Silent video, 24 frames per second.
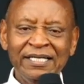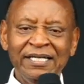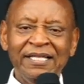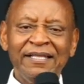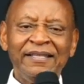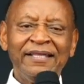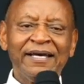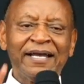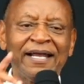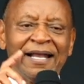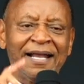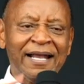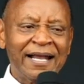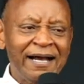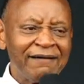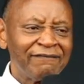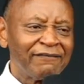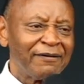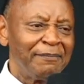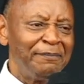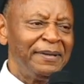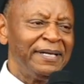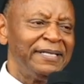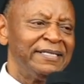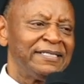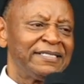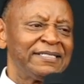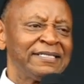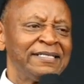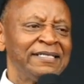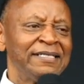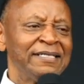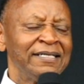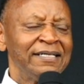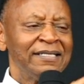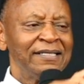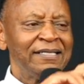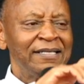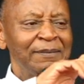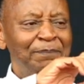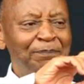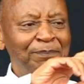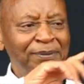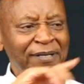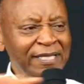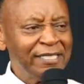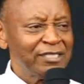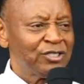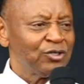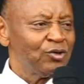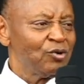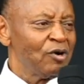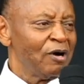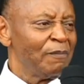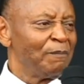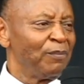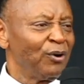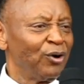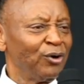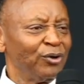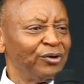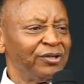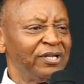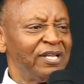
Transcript: the government, the place you are born,